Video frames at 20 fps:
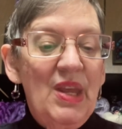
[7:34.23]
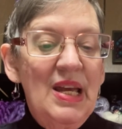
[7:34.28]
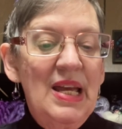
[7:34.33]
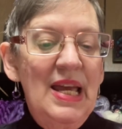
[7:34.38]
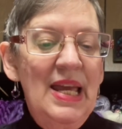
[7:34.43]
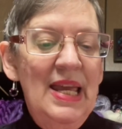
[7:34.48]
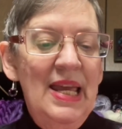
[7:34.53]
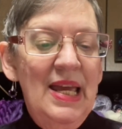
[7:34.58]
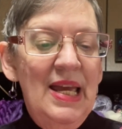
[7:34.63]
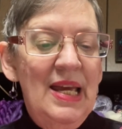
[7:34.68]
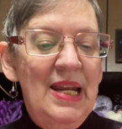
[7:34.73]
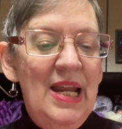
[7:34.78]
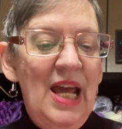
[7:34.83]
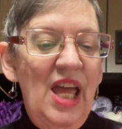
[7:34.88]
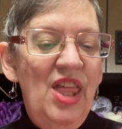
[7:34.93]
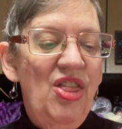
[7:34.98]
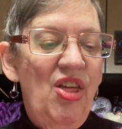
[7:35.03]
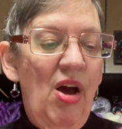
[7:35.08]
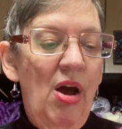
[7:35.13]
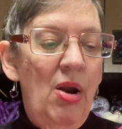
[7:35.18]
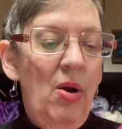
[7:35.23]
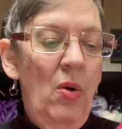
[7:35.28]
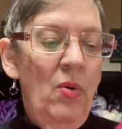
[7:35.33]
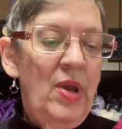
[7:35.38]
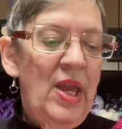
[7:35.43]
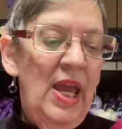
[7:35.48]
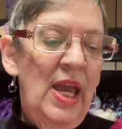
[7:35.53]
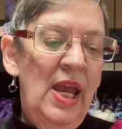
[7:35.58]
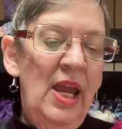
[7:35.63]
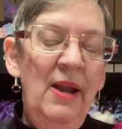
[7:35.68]
And I thought,
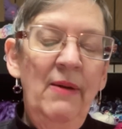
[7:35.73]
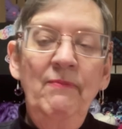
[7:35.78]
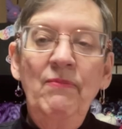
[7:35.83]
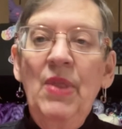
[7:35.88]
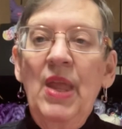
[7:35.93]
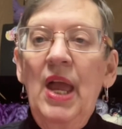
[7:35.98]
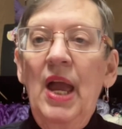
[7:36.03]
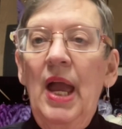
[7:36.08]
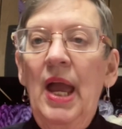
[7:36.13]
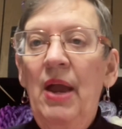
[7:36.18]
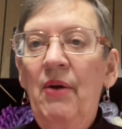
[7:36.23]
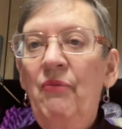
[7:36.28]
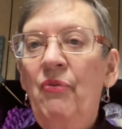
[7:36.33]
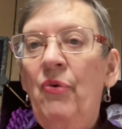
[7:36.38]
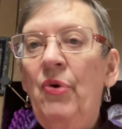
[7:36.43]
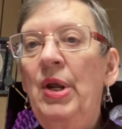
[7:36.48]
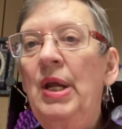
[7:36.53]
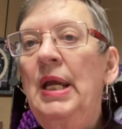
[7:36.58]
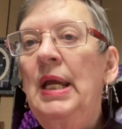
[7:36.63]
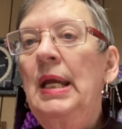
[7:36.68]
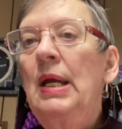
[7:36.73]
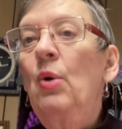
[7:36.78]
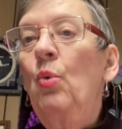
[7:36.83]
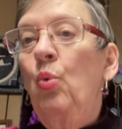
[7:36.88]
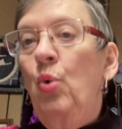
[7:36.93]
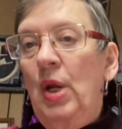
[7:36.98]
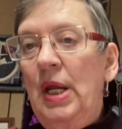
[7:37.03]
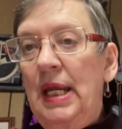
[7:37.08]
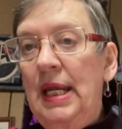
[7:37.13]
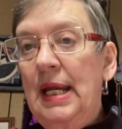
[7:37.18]
okay, every
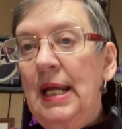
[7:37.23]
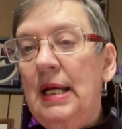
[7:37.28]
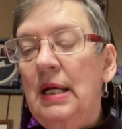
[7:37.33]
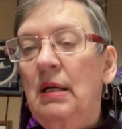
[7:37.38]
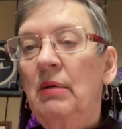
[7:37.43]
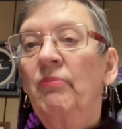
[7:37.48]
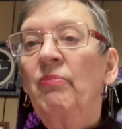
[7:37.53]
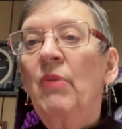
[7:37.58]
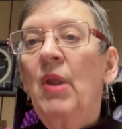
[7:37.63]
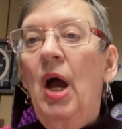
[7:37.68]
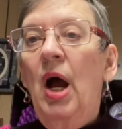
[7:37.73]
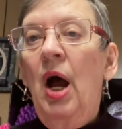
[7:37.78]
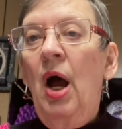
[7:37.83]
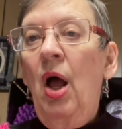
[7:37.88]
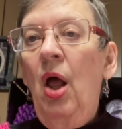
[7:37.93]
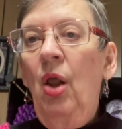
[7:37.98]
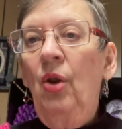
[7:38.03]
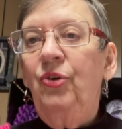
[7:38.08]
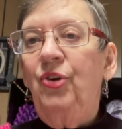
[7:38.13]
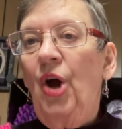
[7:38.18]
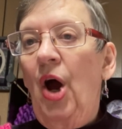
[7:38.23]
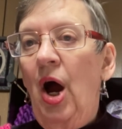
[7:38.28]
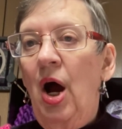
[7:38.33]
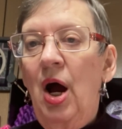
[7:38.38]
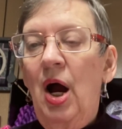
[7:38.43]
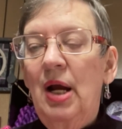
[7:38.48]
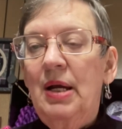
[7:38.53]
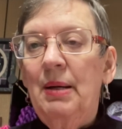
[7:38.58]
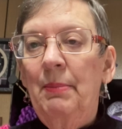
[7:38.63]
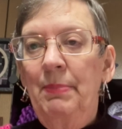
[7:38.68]
week I'll
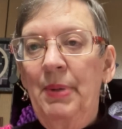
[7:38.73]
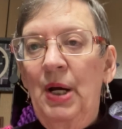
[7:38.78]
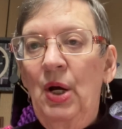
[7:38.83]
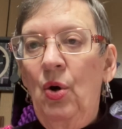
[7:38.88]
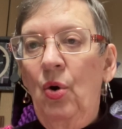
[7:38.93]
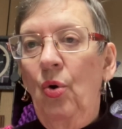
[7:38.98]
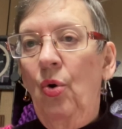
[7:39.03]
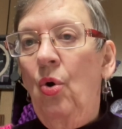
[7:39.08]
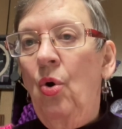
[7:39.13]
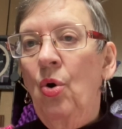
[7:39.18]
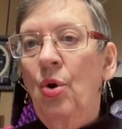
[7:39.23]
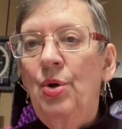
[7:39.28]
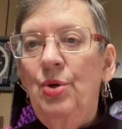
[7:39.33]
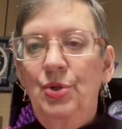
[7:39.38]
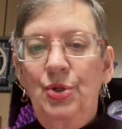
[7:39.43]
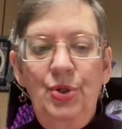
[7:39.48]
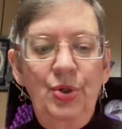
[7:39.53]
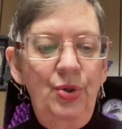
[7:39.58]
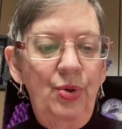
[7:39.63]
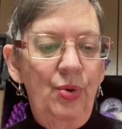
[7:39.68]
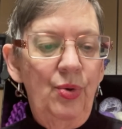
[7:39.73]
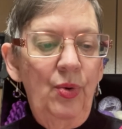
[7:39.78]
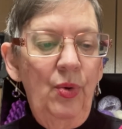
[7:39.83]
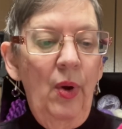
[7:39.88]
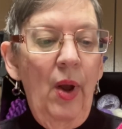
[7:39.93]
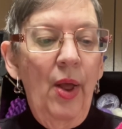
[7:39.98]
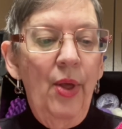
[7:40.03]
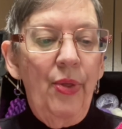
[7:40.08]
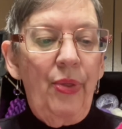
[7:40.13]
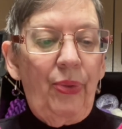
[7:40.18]
talk about or do
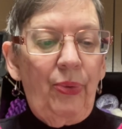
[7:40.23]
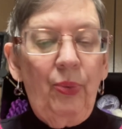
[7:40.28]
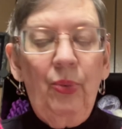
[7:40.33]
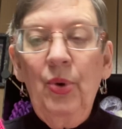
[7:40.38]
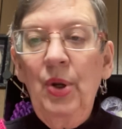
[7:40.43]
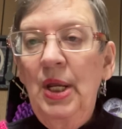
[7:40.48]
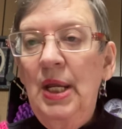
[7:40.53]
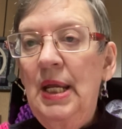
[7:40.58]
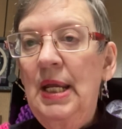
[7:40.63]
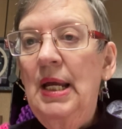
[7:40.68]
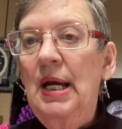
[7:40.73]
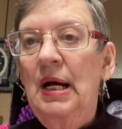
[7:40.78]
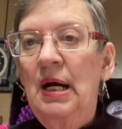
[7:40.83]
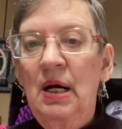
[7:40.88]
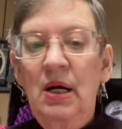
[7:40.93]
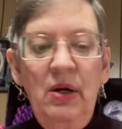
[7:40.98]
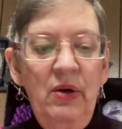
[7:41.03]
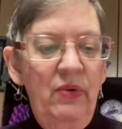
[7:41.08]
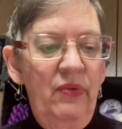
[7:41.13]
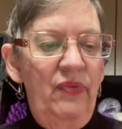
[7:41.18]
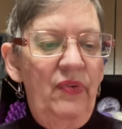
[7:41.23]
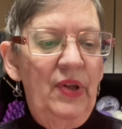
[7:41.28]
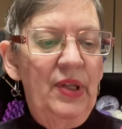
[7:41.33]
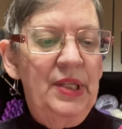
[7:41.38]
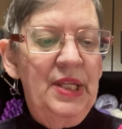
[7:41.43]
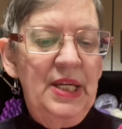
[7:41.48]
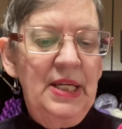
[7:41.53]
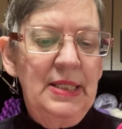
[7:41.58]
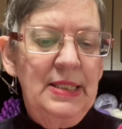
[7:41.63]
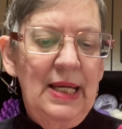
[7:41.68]
3 of
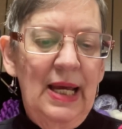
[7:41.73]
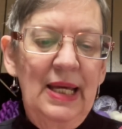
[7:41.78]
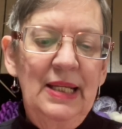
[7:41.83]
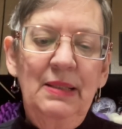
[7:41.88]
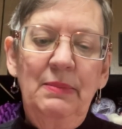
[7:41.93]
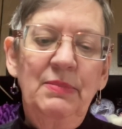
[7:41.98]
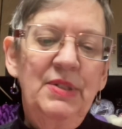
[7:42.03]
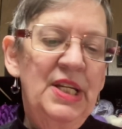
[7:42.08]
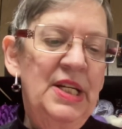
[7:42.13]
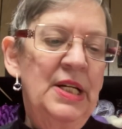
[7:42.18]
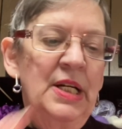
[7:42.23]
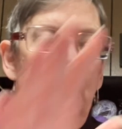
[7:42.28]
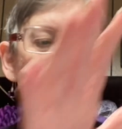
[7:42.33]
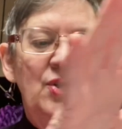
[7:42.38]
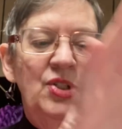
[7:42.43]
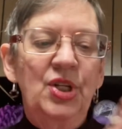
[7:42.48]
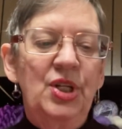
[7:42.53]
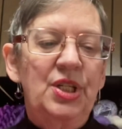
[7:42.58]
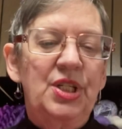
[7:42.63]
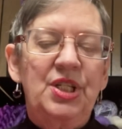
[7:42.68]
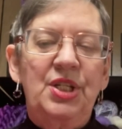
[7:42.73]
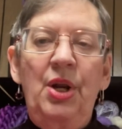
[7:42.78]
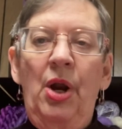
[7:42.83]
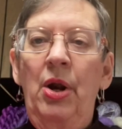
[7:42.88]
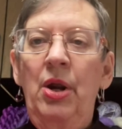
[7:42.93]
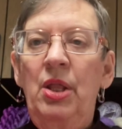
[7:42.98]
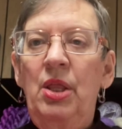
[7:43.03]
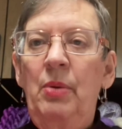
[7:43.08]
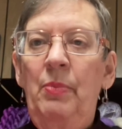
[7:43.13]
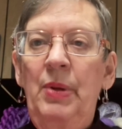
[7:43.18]
these items. And I'll just
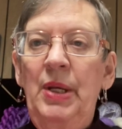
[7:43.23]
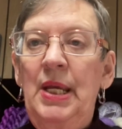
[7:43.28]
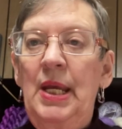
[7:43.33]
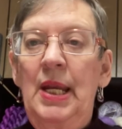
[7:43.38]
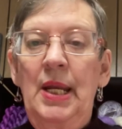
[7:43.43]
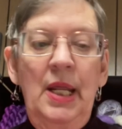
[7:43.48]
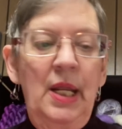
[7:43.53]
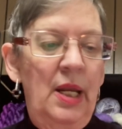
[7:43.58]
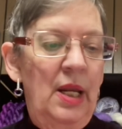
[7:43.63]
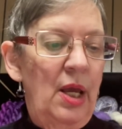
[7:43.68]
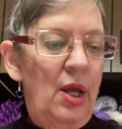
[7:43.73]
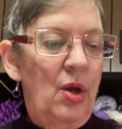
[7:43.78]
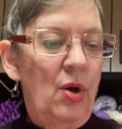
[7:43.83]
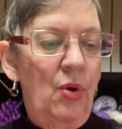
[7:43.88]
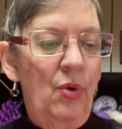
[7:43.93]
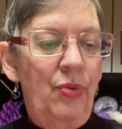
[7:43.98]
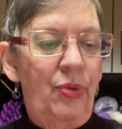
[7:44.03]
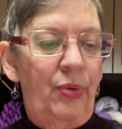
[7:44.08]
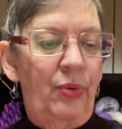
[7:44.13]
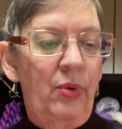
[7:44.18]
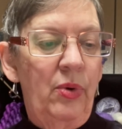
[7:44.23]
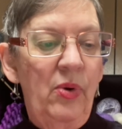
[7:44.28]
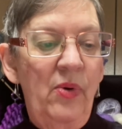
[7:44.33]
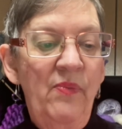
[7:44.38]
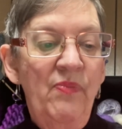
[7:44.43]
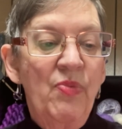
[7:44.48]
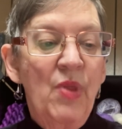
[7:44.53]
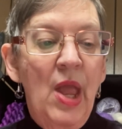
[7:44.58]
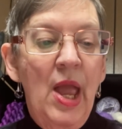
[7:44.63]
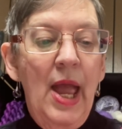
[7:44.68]
start at the beginning and go through
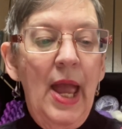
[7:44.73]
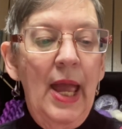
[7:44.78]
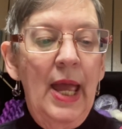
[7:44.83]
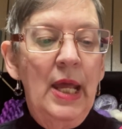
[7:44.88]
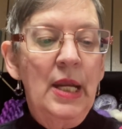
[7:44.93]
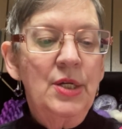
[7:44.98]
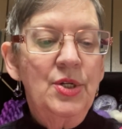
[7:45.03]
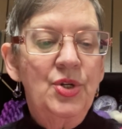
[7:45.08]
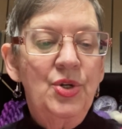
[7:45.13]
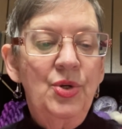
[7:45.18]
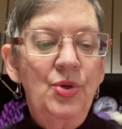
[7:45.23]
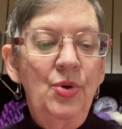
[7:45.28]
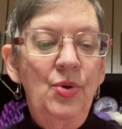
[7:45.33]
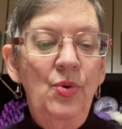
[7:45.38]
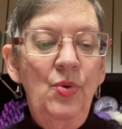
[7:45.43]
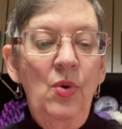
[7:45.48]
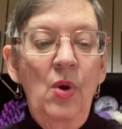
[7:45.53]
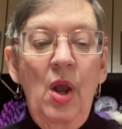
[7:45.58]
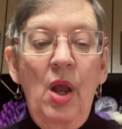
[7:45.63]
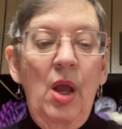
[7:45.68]
and do